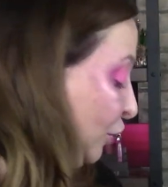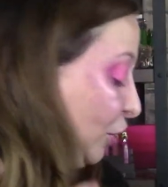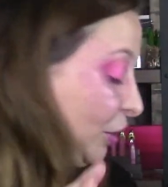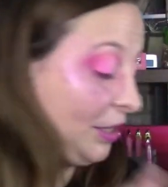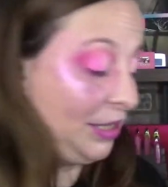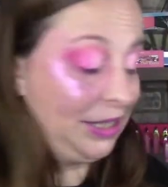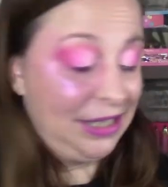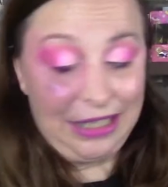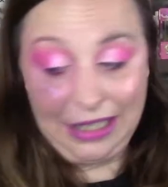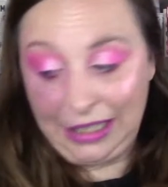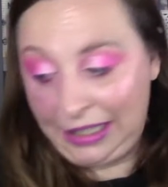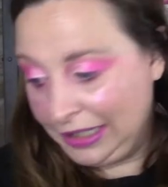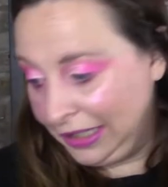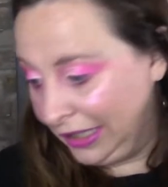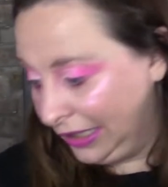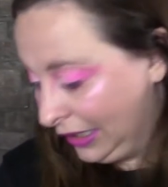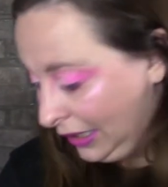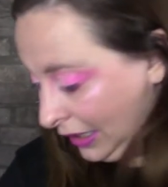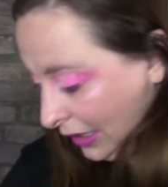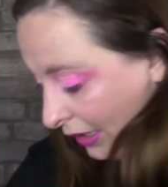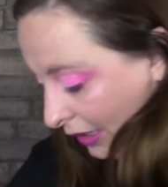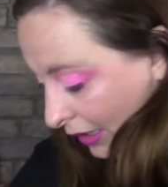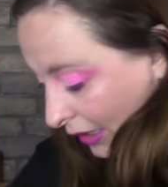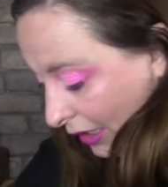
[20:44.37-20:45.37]
just
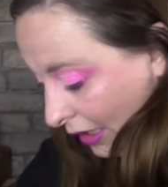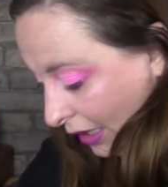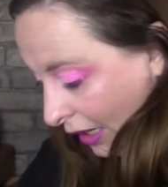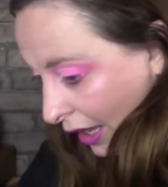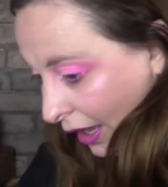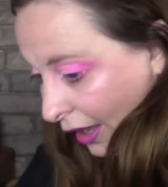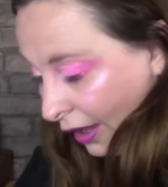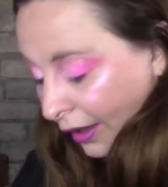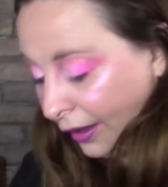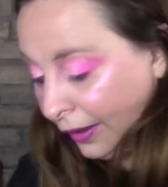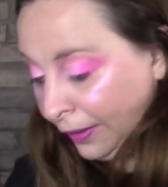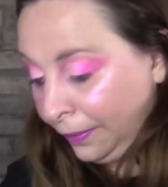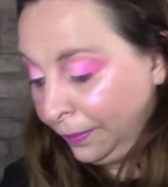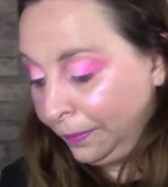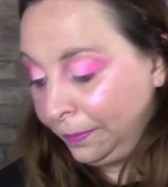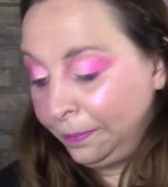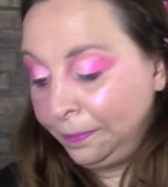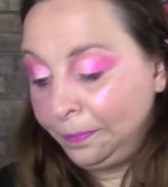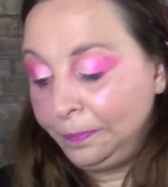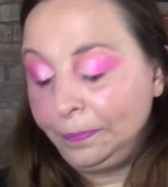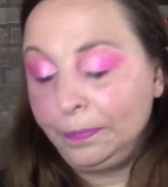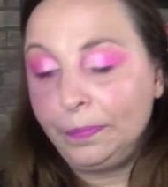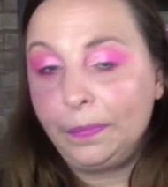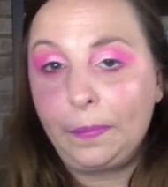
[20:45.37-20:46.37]
it. And
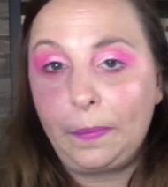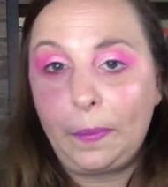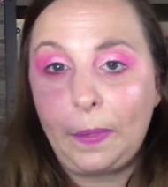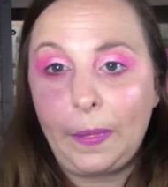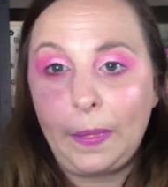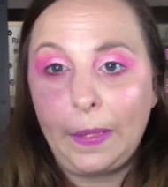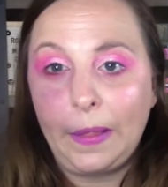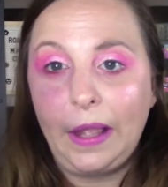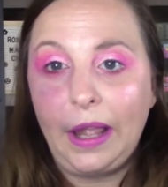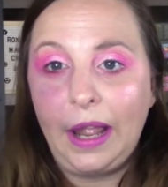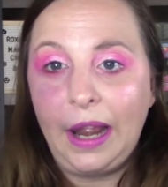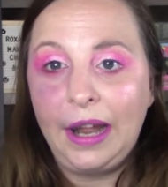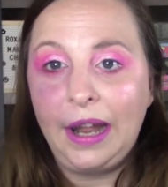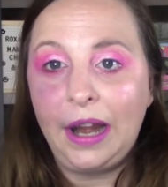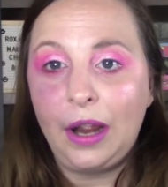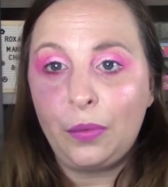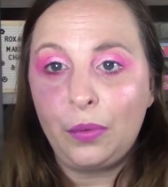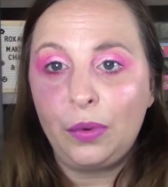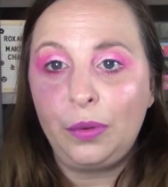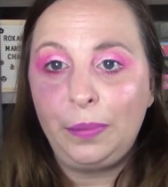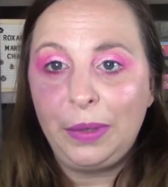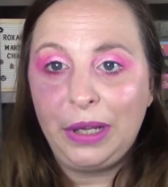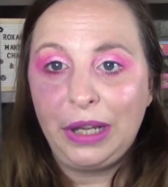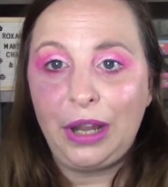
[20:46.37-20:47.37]
I
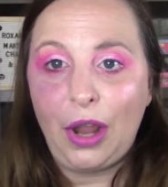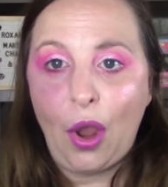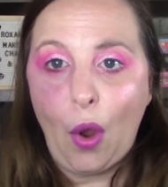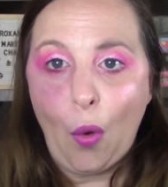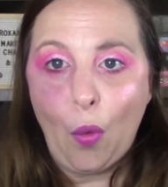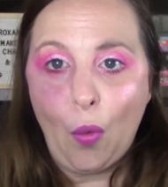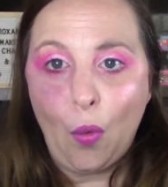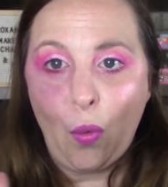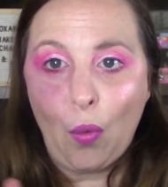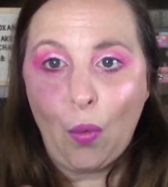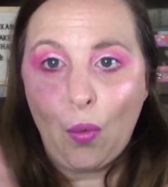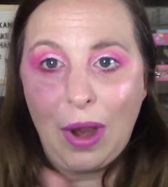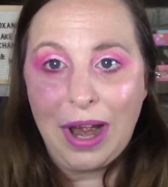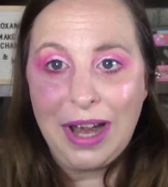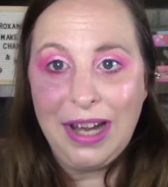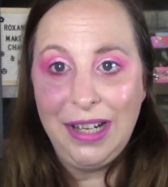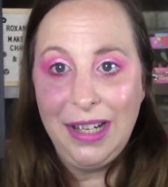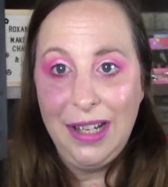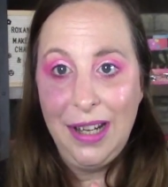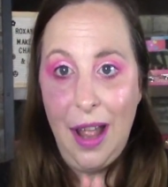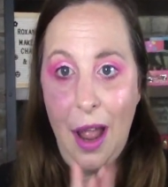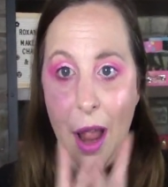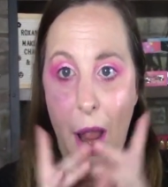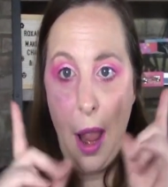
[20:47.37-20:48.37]
will be right